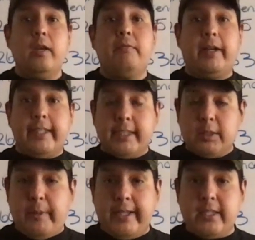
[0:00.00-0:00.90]
Finding the
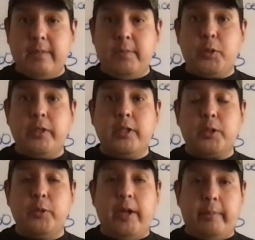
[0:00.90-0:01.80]
space in between the
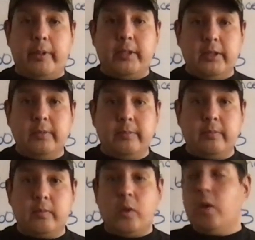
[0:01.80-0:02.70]
two numbers,
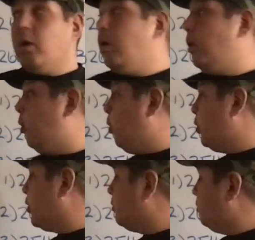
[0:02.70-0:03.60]
or
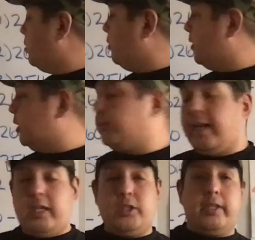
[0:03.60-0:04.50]
the removing
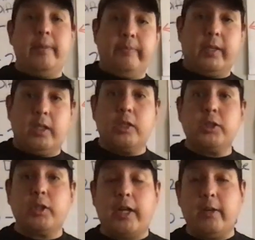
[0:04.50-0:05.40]
strategy,
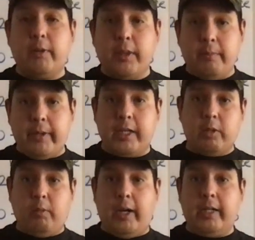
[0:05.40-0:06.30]
starting with the bigger
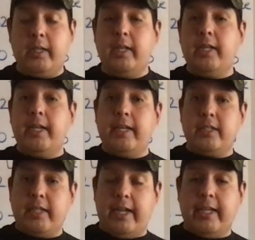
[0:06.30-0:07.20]
one and
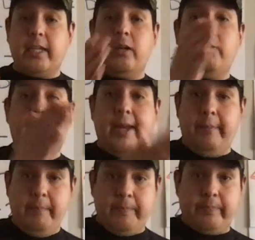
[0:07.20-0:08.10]
taking
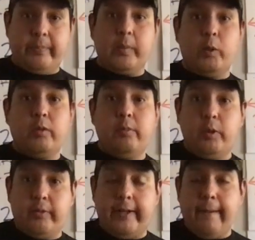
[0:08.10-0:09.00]
away or
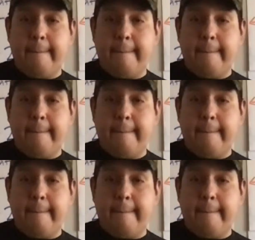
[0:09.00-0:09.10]
removing